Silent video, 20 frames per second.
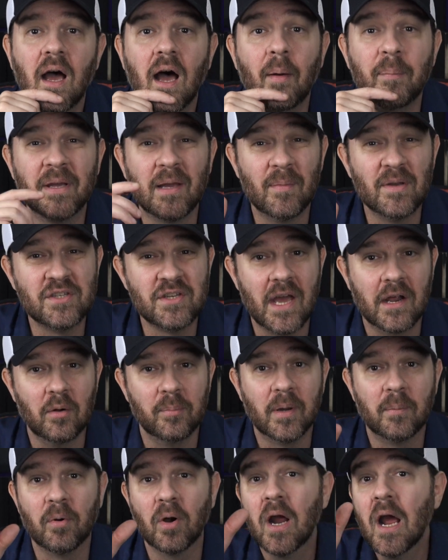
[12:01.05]
Become a channel
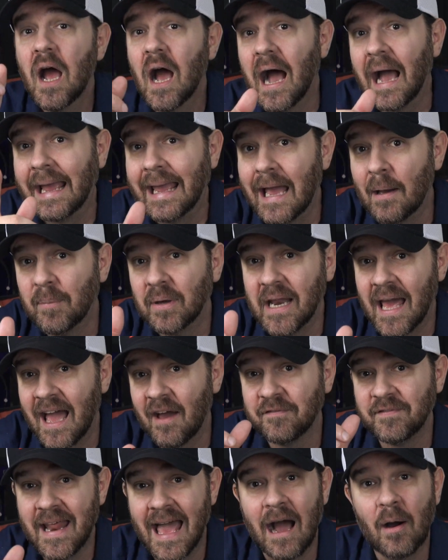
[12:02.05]
member. I am going to
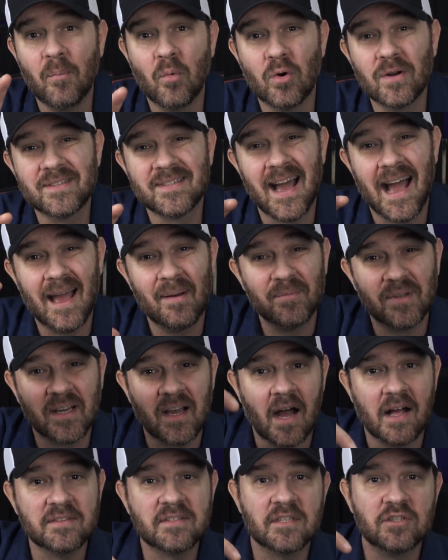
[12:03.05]
have now more time to
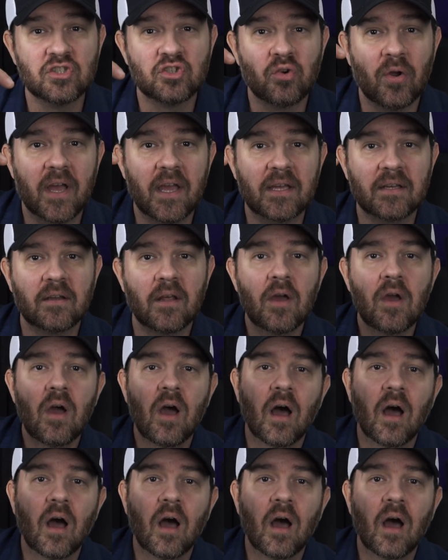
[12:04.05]
concentrate